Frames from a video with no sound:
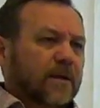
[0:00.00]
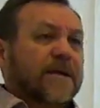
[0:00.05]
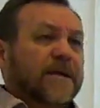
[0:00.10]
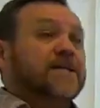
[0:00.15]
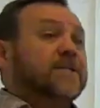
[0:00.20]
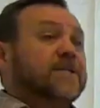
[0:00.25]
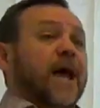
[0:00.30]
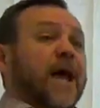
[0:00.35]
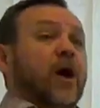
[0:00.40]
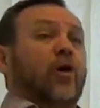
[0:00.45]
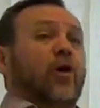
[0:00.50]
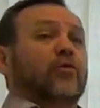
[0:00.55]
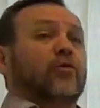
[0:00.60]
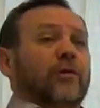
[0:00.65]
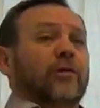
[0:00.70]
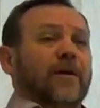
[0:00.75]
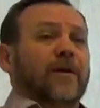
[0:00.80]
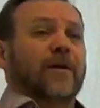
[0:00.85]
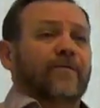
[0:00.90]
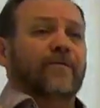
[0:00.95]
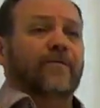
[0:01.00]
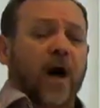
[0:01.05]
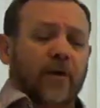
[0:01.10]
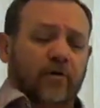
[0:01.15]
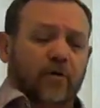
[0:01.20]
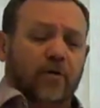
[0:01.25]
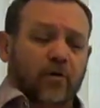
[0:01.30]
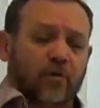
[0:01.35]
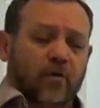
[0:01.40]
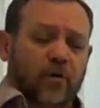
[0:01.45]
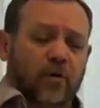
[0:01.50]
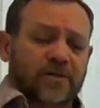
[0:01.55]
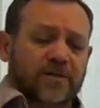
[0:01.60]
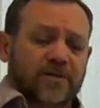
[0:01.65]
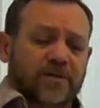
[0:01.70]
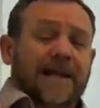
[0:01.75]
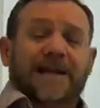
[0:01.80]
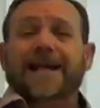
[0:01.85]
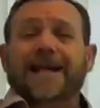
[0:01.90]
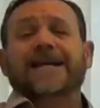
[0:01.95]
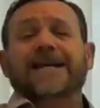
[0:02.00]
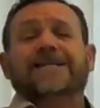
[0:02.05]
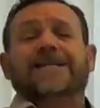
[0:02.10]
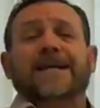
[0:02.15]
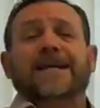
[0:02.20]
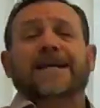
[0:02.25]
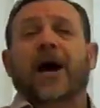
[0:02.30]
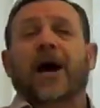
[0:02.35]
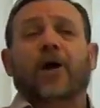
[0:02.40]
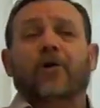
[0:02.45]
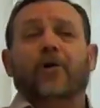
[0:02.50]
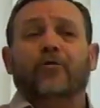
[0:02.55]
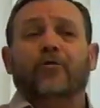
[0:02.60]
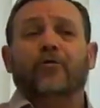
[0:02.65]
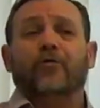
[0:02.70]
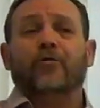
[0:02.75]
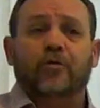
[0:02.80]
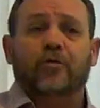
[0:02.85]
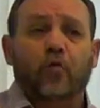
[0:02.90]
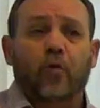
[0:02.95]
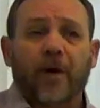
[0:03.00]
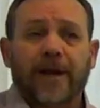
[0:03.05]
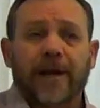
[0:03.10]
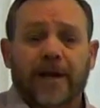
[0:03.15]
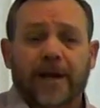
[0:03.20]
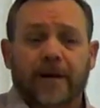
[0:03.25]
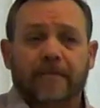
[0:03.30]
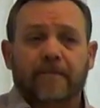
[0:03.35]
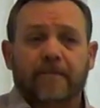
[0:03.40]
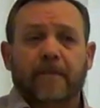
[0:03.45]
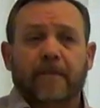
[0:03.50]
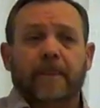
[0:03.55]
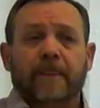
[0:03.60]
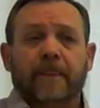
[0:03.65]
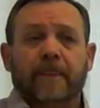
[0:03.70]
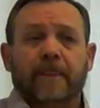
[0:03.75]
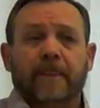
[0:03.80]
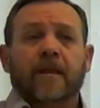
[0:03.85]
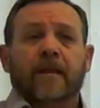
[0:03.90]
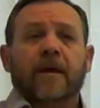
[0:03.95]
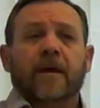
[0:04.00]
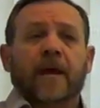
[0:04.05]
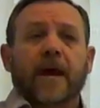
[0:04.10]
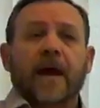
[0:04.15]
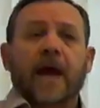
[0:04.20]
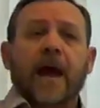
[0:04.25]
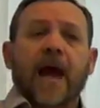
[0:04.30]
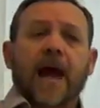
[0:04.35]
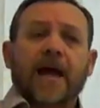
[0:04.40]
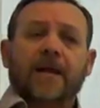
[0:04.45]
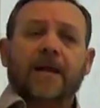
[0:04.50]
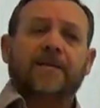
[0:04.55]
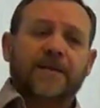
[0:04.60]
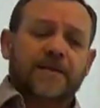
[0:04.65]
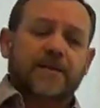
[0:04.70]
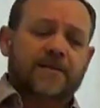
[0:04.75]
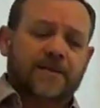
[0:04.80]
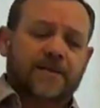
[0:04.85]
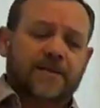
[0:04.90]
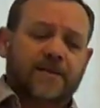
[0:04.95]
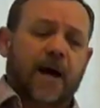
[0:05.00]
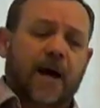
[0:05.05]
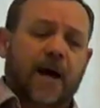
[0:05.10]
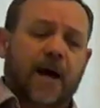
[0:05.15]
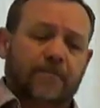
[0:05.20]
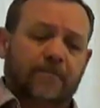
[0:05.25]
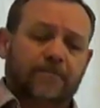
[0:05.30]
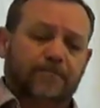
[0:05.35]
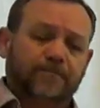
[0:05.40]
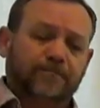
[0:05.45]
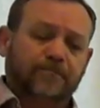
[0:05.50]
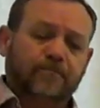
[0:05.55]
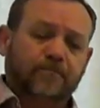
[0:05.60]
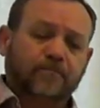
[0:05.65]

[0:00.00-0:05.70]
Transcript: his elderly father, who is at least 120 at this time.